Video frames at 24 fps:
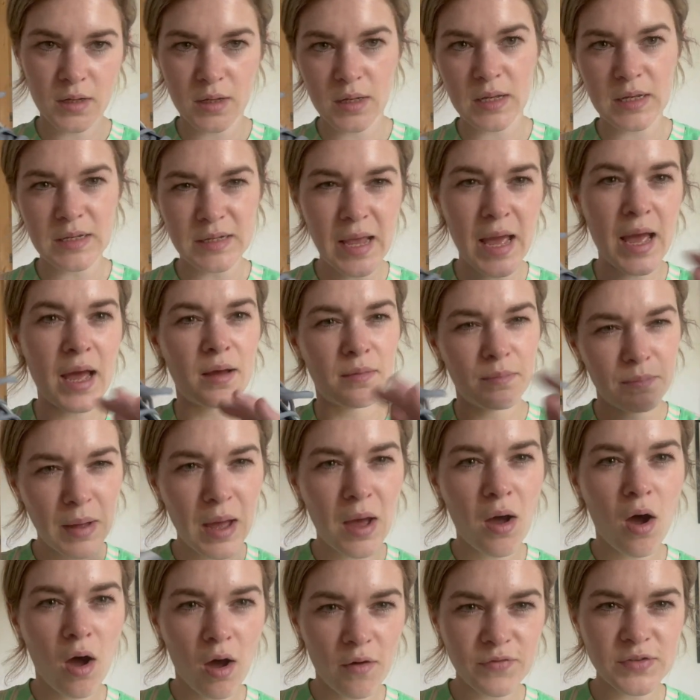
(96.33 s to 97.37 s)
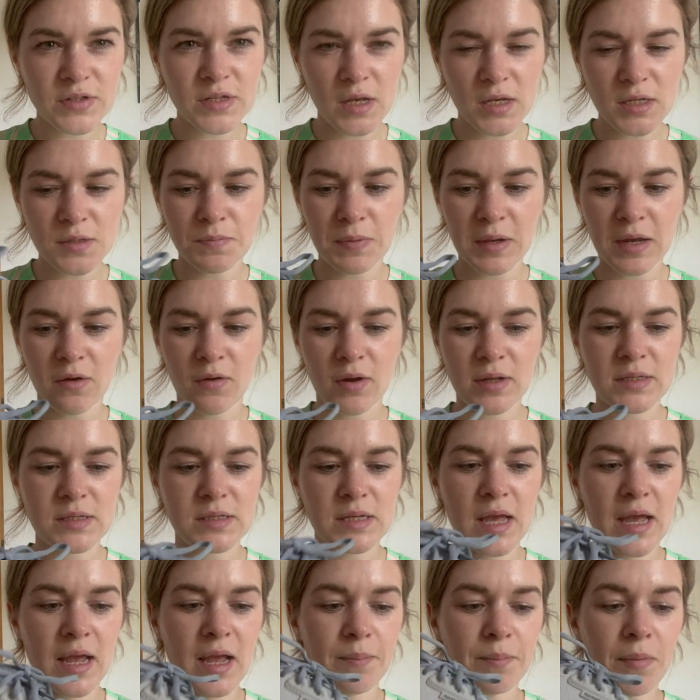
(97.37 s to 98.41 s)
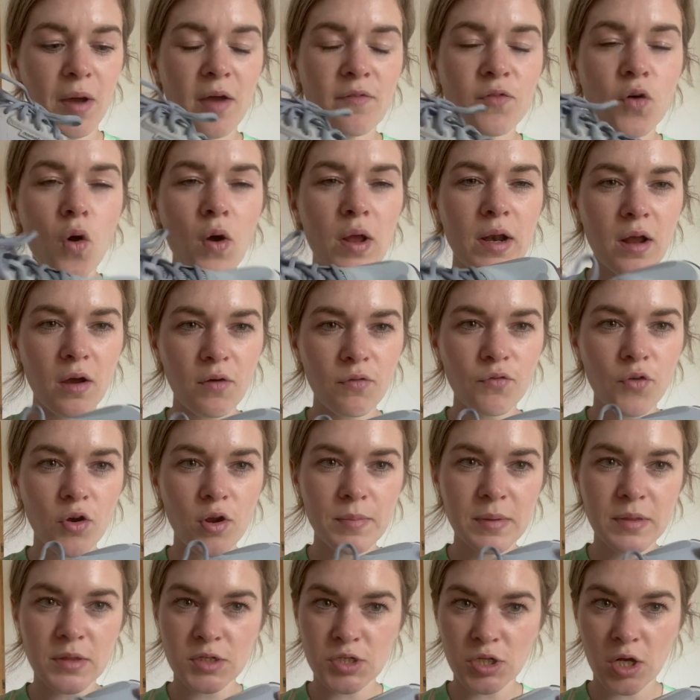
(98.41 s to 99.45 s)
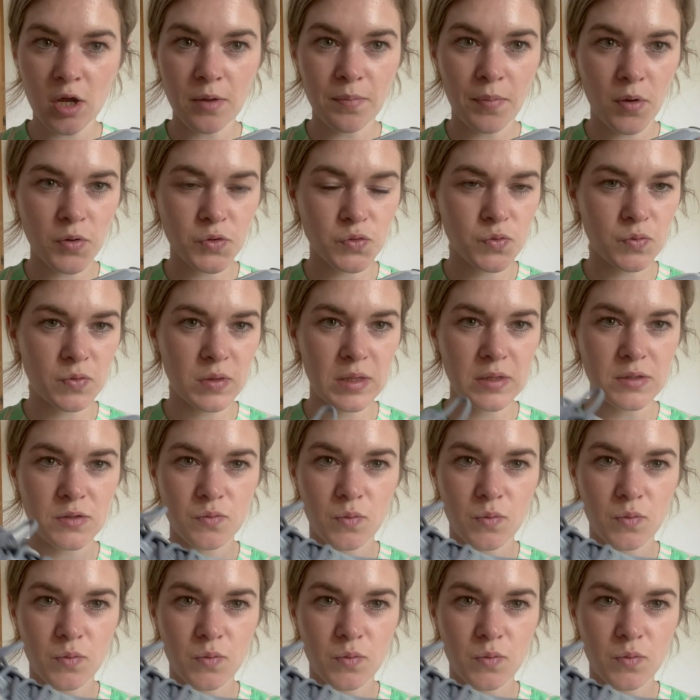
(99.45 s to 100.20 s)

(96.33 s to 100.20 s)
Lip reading: Yeah, about half a size bigger, I'd say. But I've got enough room in the toe box with this